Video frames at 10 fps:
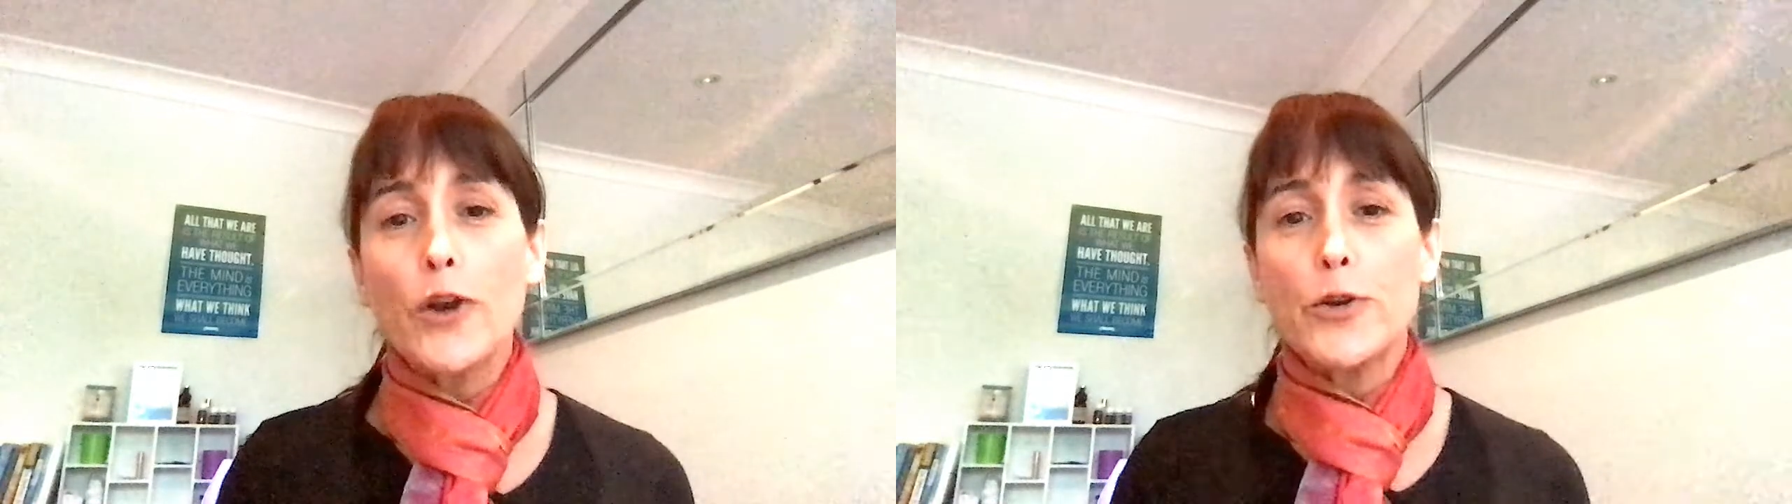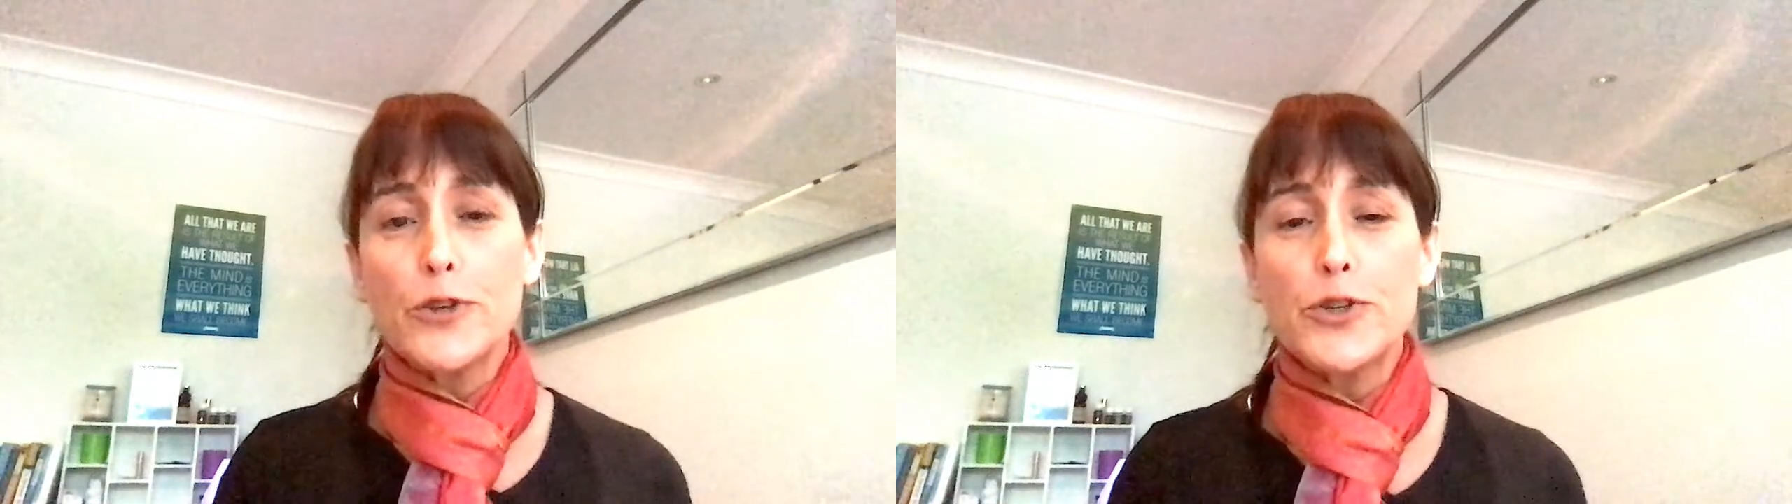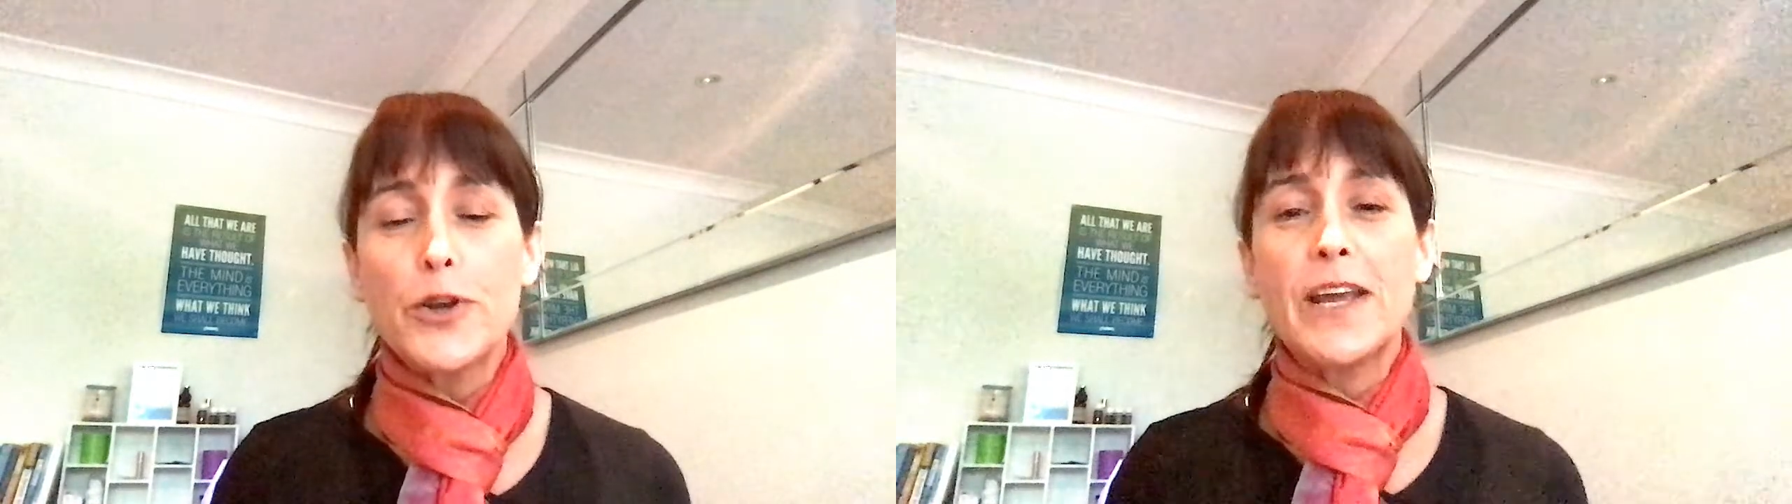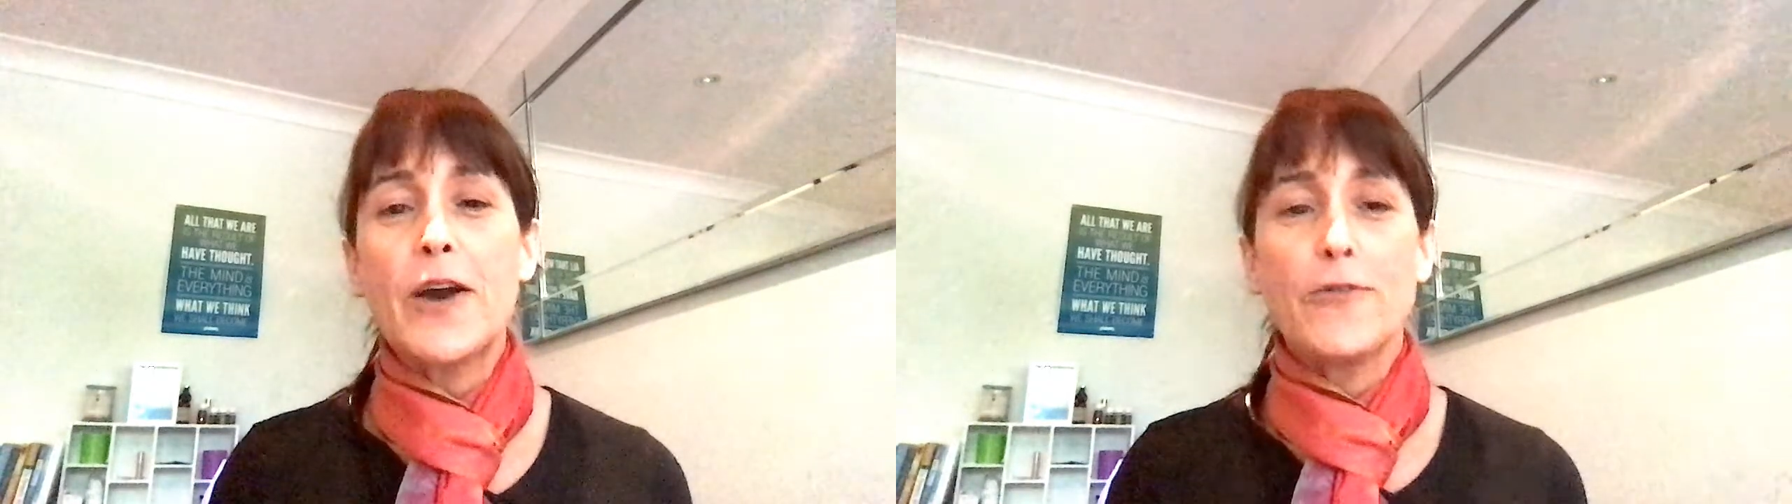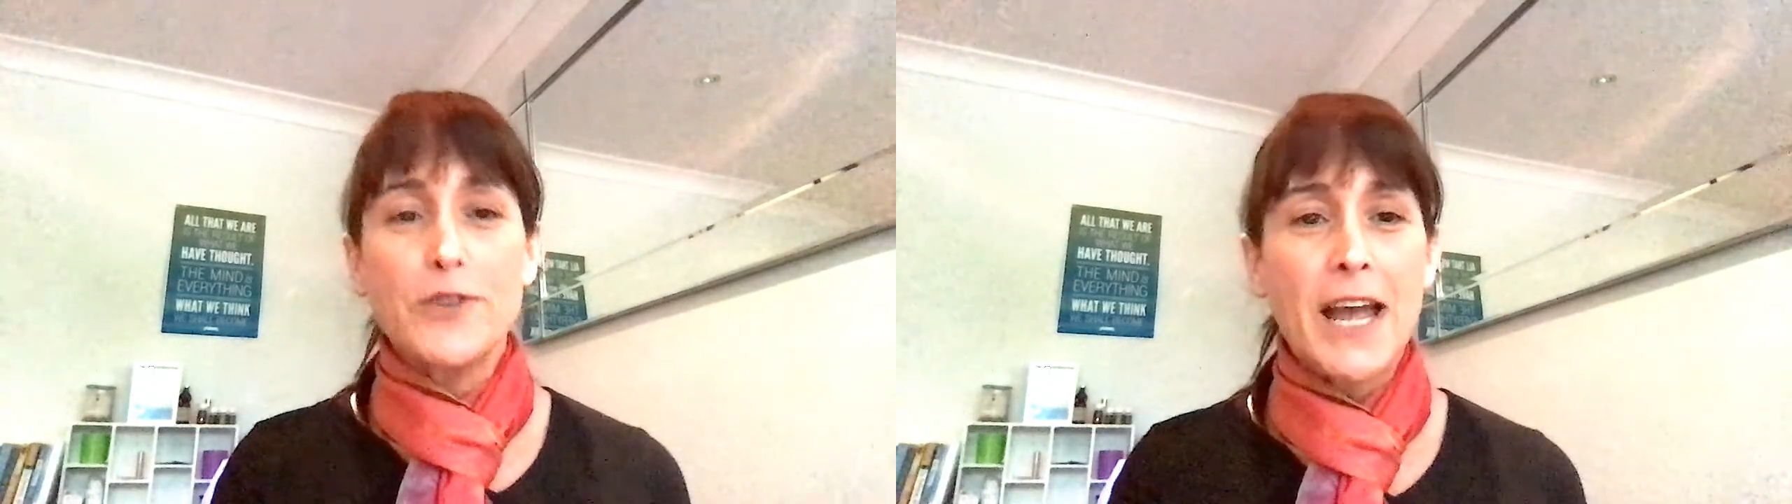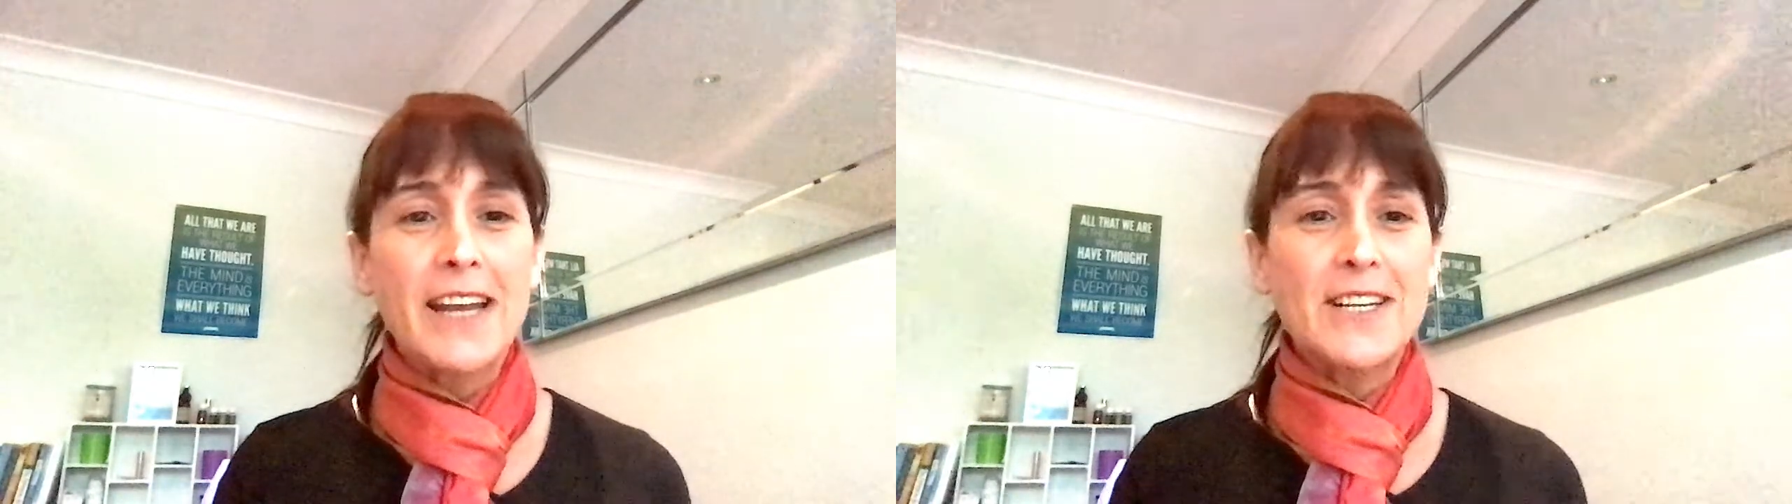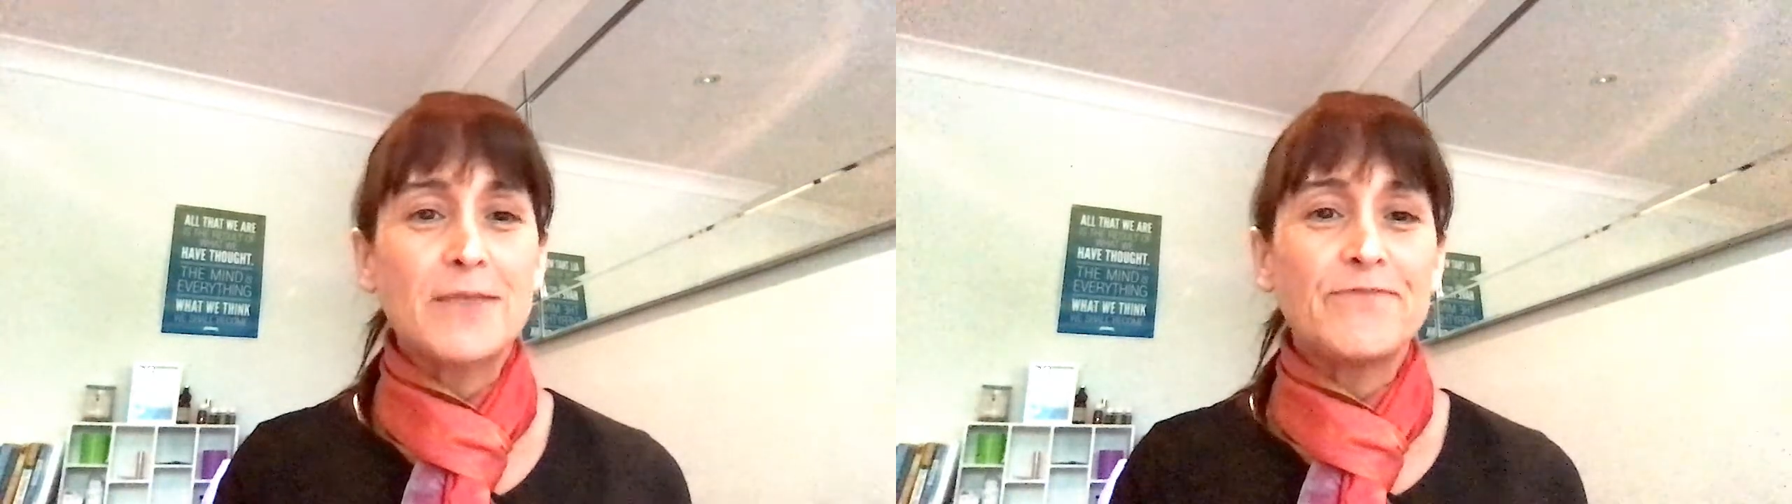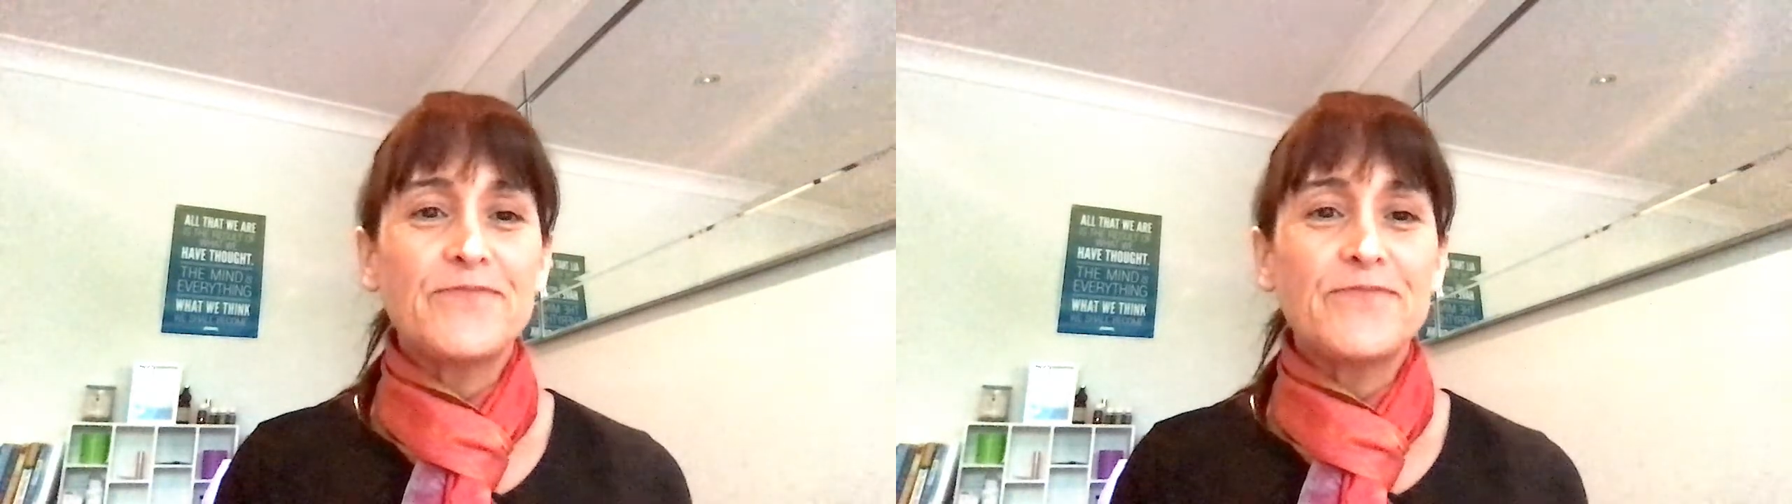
your journey of change.